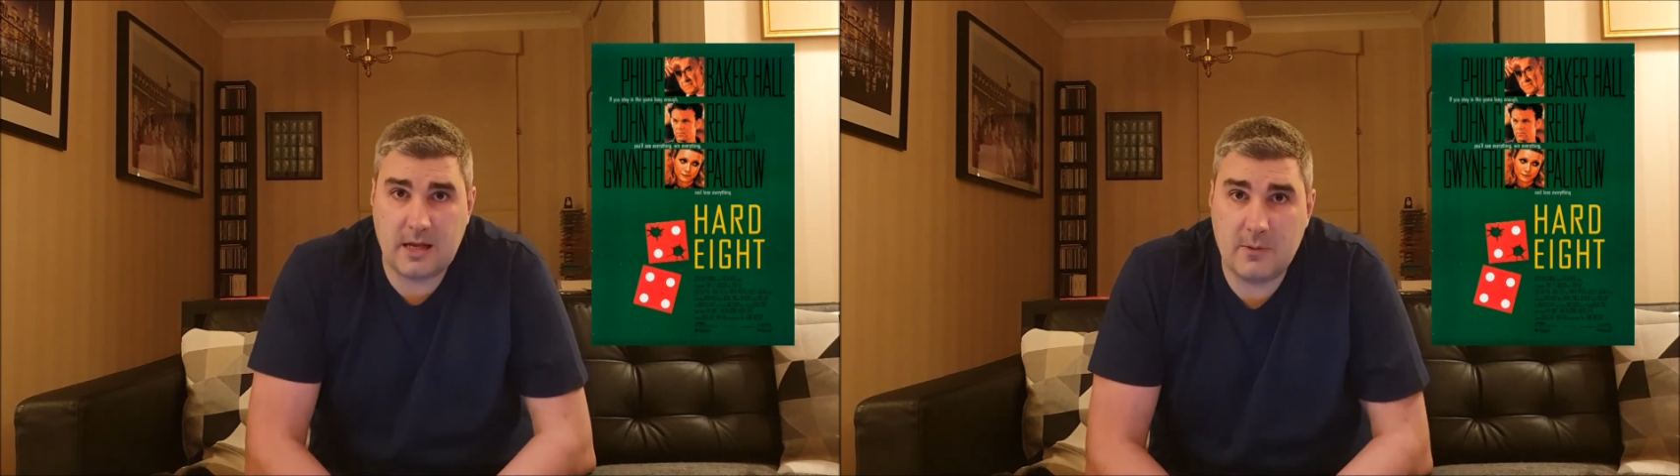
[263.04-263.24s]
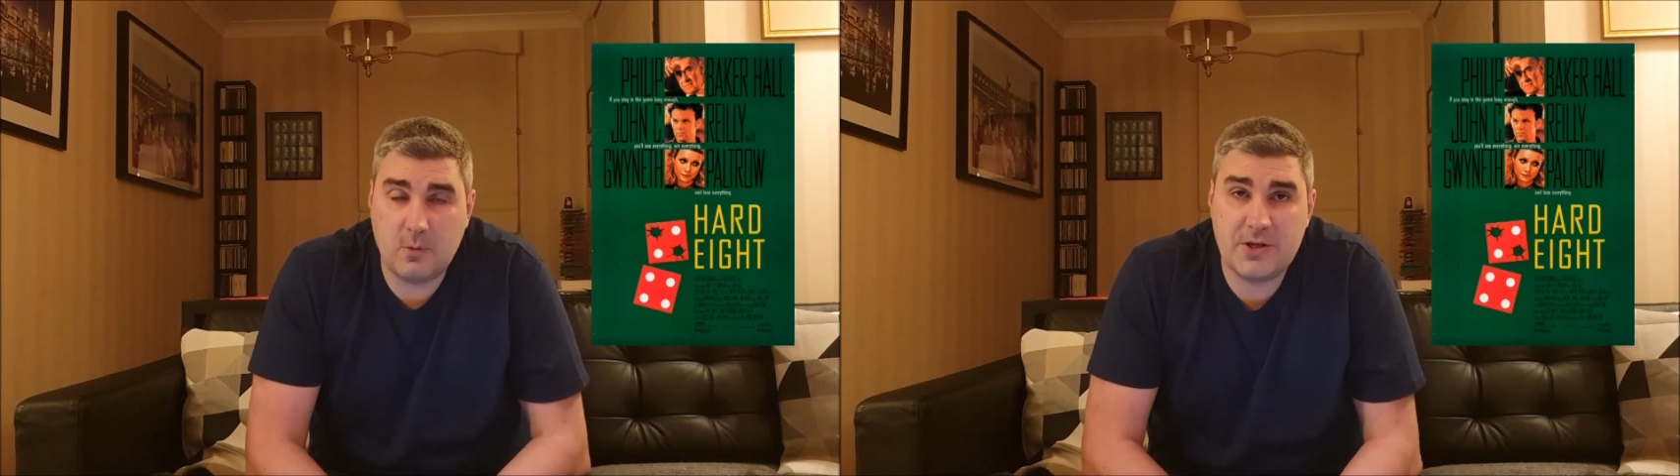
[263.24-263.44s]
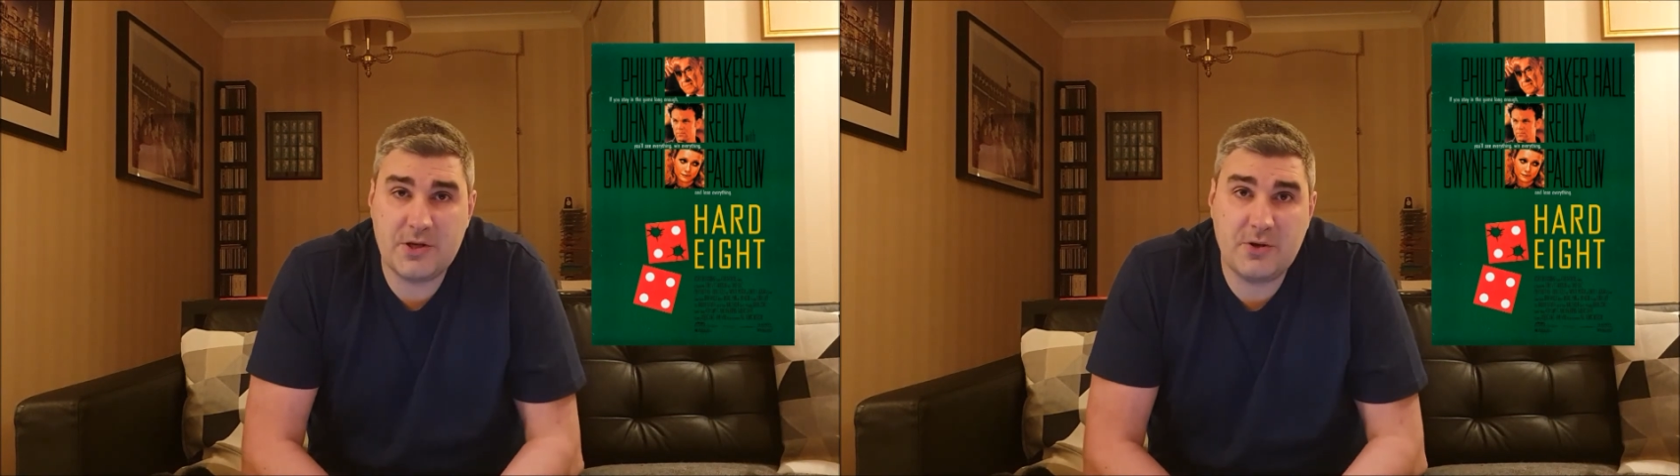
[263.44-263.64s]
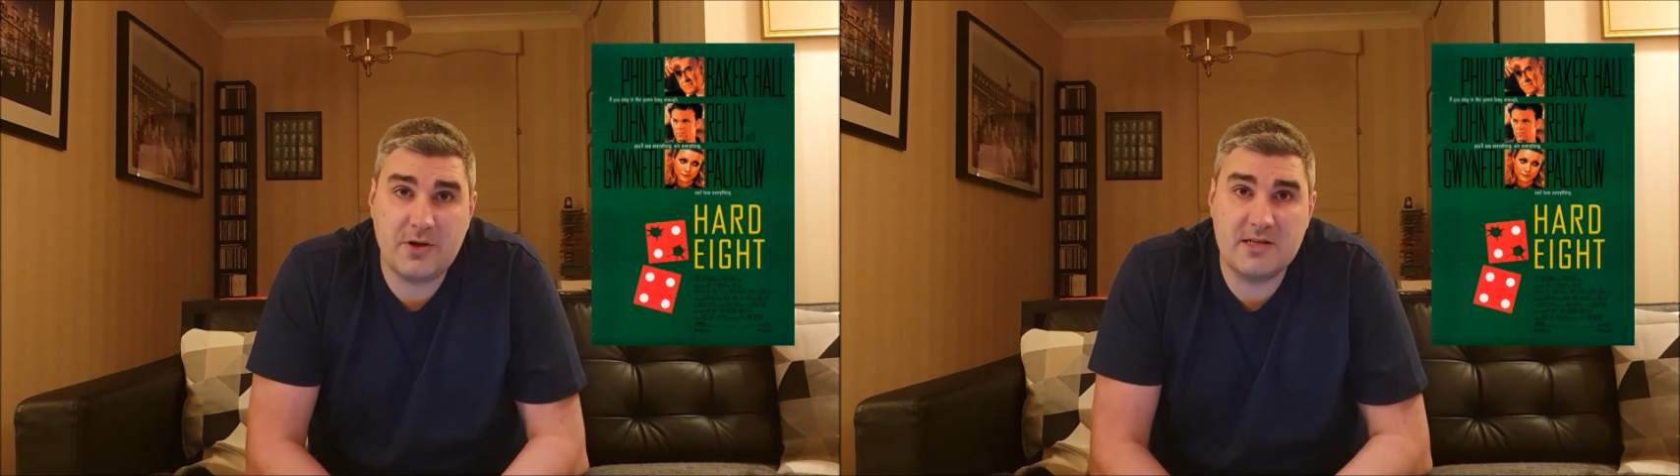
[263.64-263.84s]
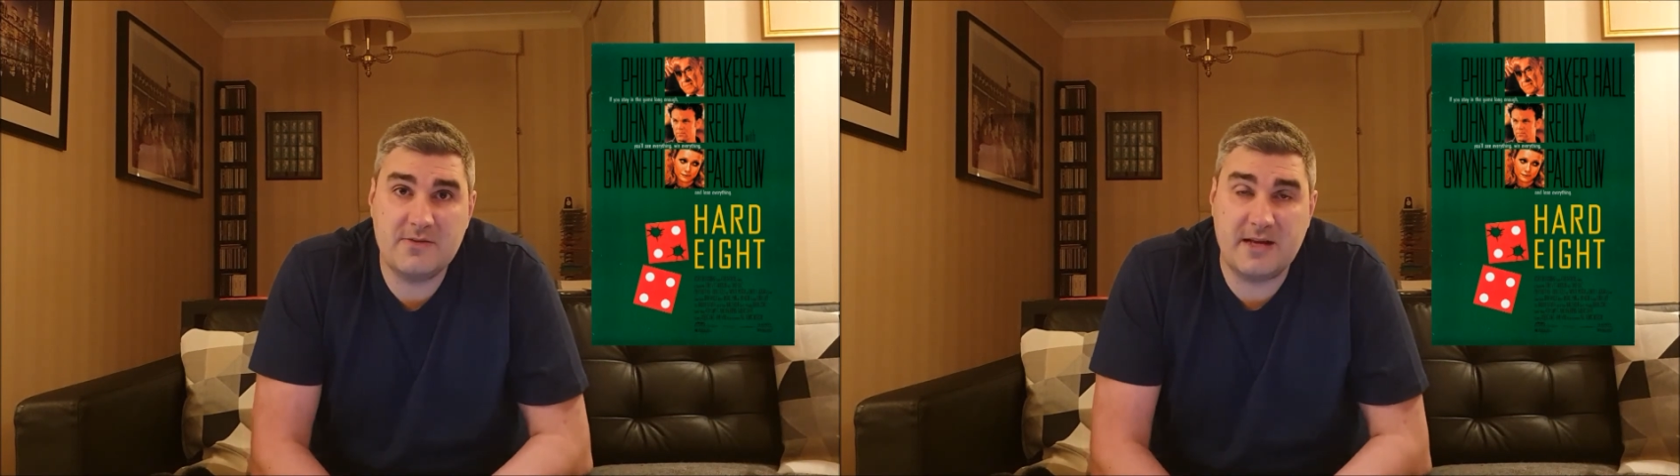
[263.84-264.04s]
What did you
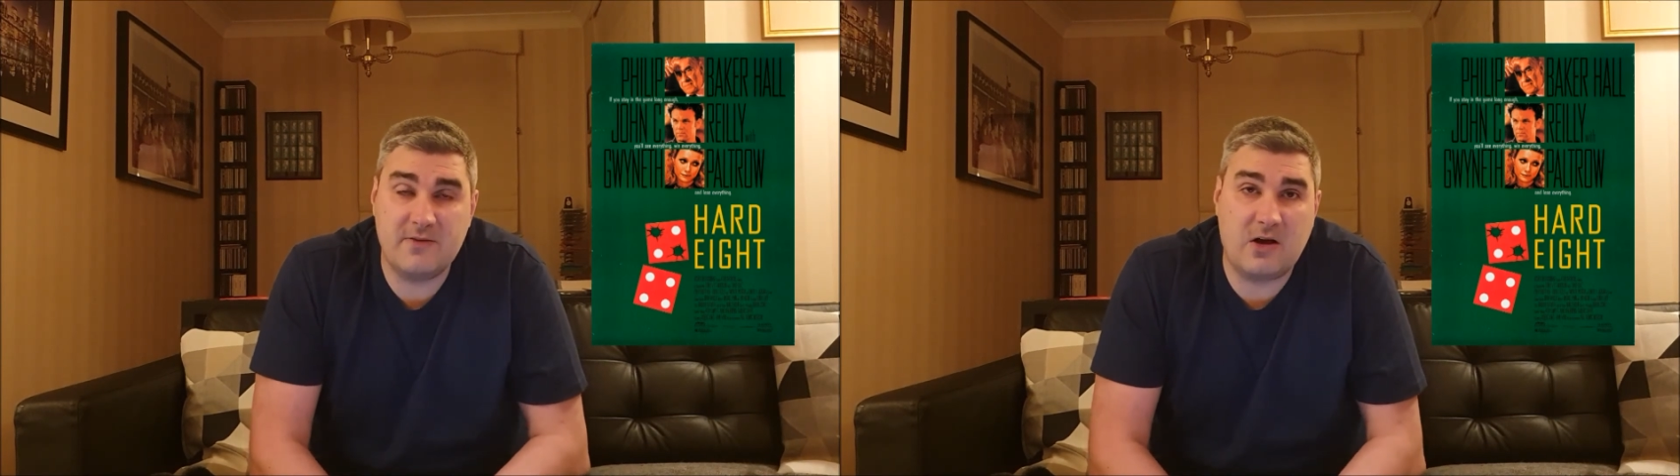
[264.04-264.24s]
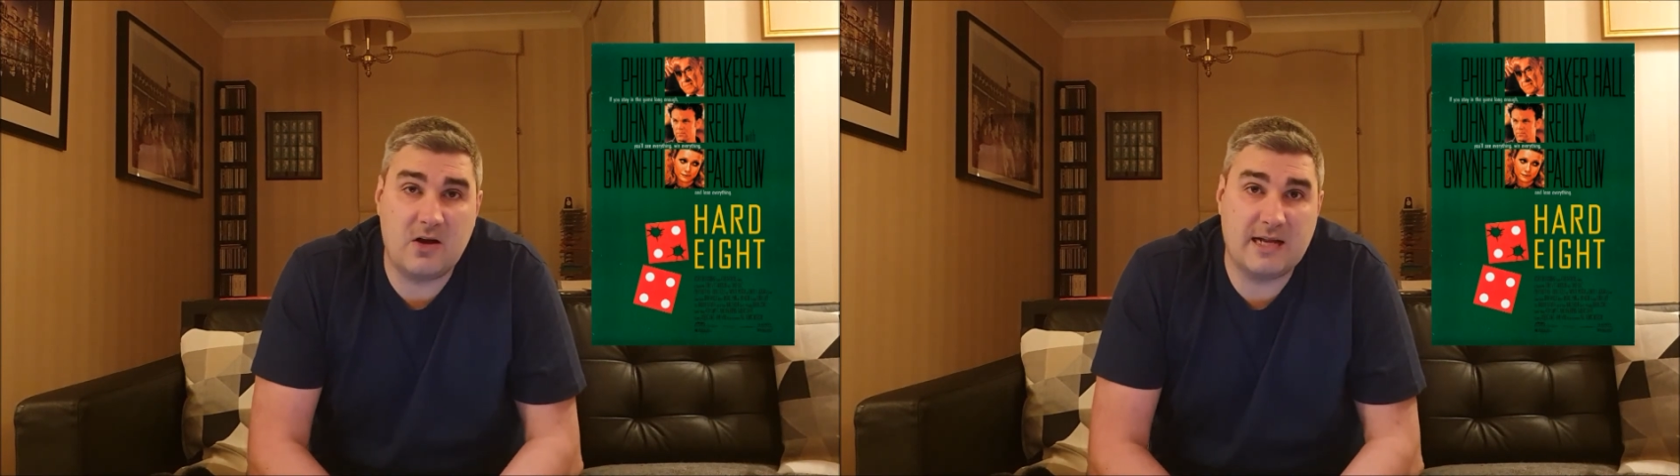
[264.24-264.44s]
guys think of Hard